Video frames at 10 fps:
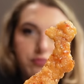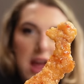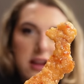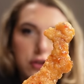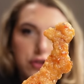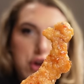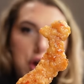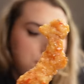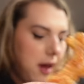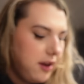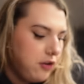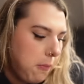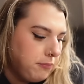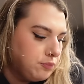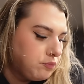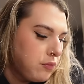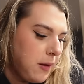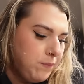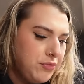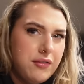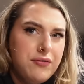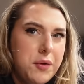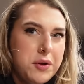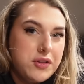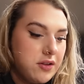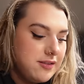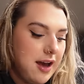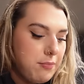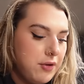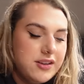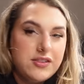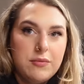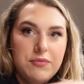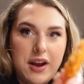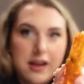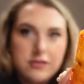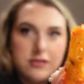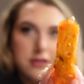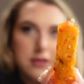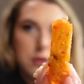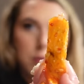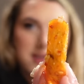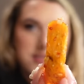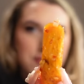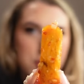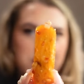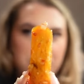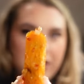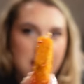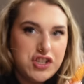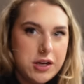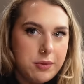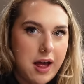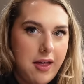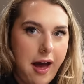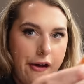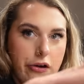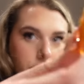It looks homemade. The focus on this camera is something else. Why is it focusing on that chip like that?